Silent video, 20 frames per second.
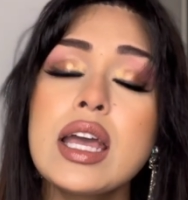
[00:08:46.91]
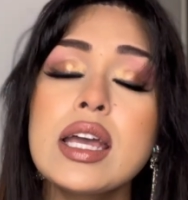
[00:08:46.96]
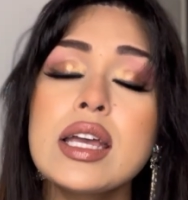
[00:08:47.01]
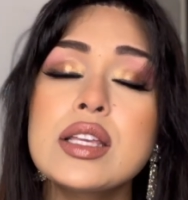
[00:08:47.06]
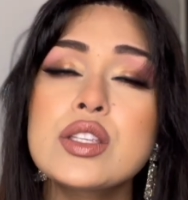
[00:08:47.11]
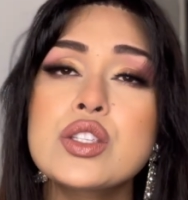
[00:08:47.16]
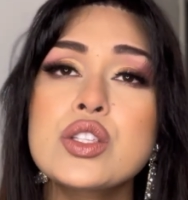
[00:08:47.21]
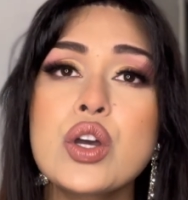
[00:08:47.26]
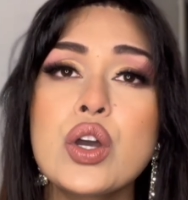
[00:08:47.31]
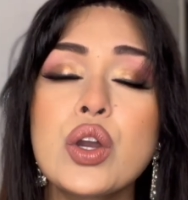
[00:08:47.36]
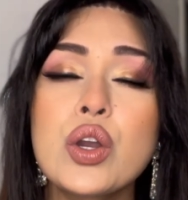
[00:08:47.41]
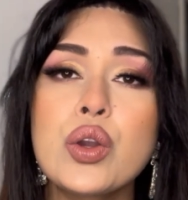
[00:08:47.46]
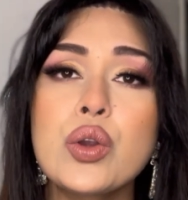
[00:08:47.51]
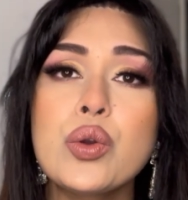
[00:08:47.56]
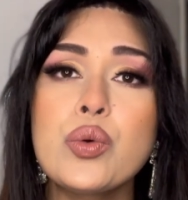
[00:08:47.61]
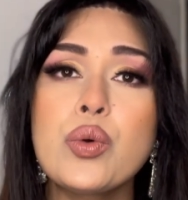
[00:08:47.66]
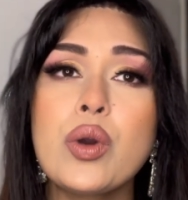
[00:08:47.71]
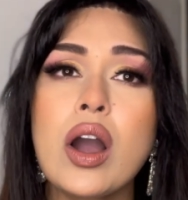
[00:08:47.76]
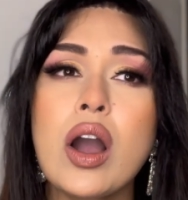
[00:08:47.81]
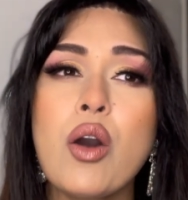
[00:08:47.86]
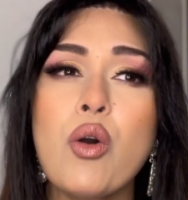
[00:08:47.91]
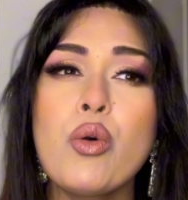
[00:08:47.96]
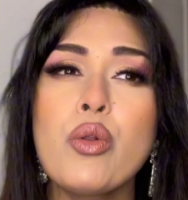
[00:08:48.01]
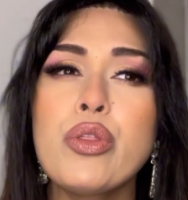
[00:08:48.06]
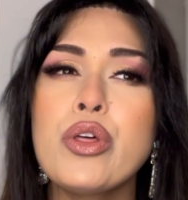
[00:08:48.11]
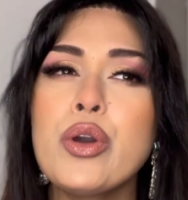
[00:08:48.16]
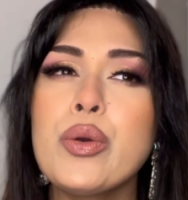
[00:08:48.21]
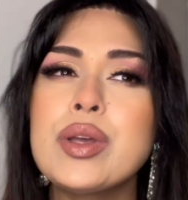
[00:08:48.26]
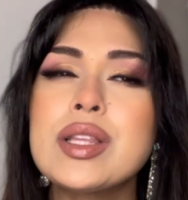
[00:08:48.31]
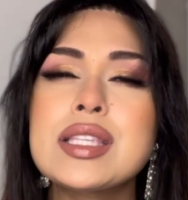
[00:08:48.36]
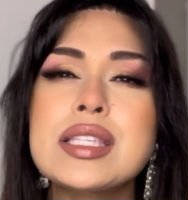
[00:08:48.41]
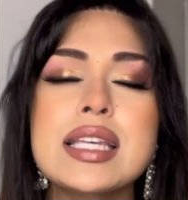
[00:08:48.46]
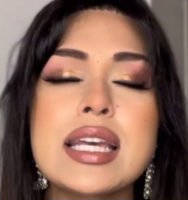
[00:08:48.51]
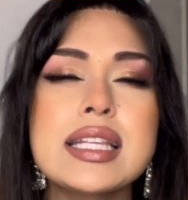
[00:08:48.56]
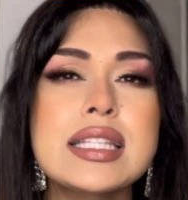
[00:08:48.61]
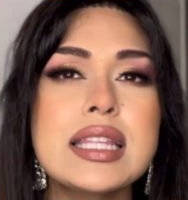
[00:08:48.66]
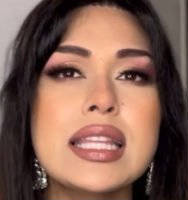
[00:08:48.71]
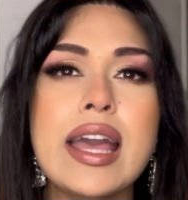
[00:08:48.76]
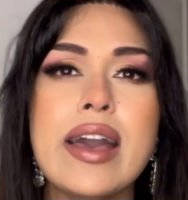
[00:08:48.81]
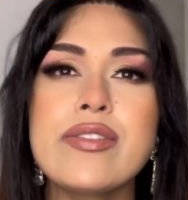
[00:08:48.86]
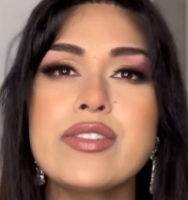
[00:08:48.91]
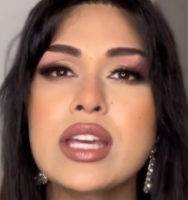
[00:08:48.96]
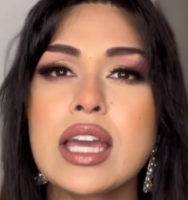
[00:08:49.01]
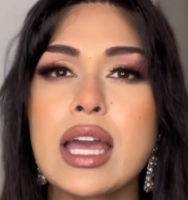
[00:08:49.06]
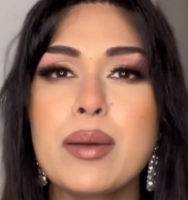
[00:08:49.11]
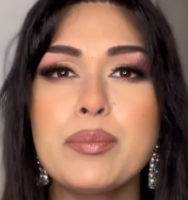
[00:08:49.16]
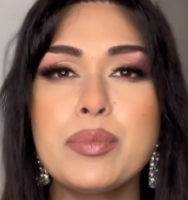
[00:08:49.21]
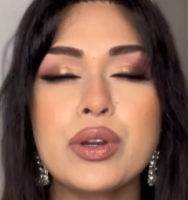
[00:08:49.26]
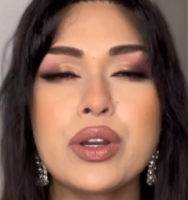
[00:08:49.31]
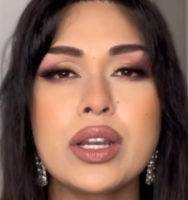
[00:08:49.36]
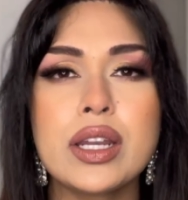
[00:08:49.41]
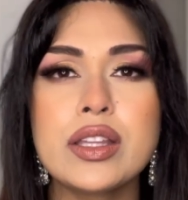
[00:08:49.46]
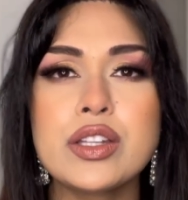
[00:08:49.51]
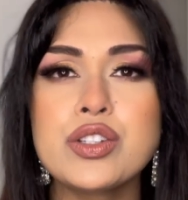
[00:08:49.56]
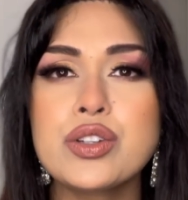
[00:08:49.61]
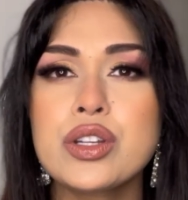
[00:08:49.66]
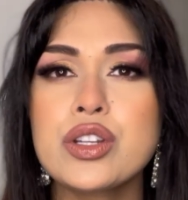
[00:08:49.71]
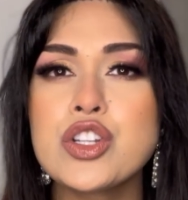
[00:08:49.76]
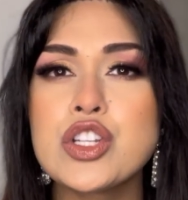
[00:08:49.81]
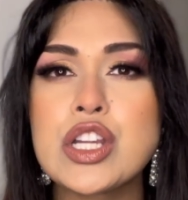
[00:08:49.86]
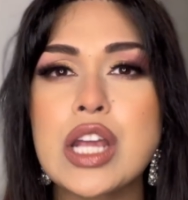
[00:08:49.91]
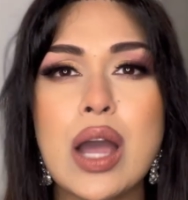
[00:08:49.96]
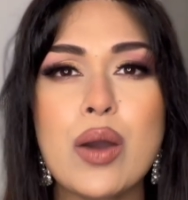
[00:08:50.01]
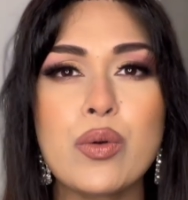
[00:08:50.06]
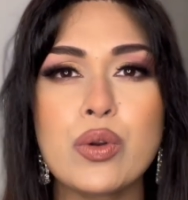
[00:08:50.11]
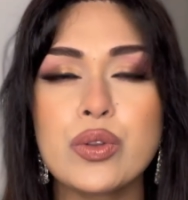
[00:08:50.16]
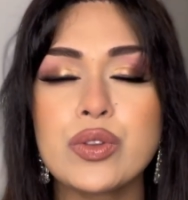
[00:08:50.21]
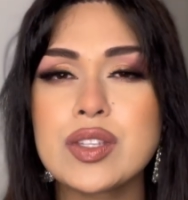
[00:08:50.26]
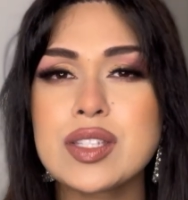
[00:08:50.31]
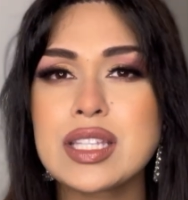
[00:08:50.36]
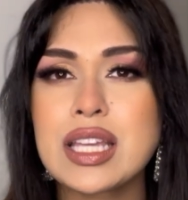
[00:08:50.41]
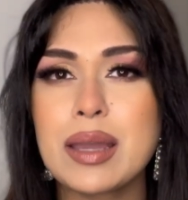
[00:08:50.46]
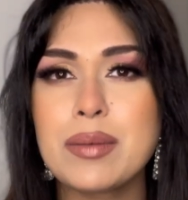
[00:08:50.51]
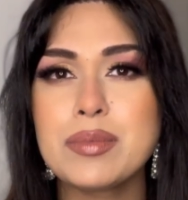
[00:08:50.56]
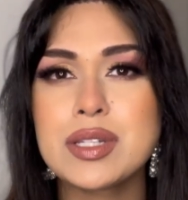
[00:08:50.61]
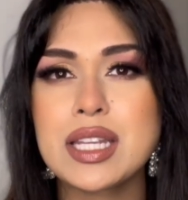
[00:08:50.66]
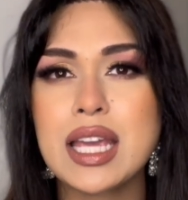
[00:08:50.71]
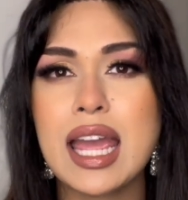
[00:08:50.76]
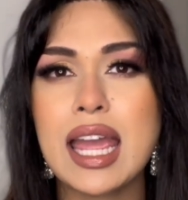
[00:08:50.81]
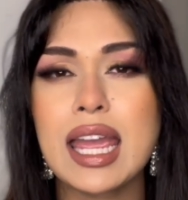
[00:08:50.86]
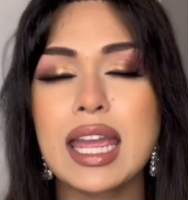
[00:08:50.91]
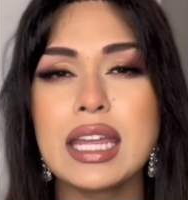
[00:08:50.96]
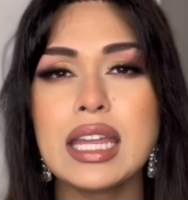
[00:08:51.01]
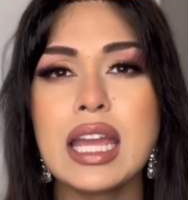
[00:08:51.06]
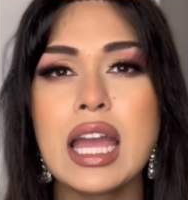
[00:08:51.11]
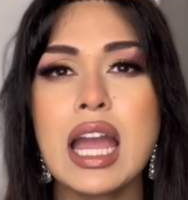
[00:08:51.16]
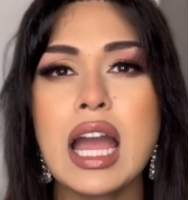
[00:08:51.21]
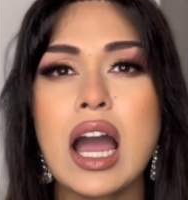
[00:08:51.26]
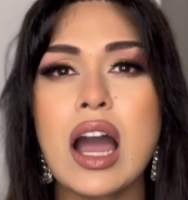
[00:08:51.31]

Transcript: So although it says in the aftercare booklet that you can shower on the same day,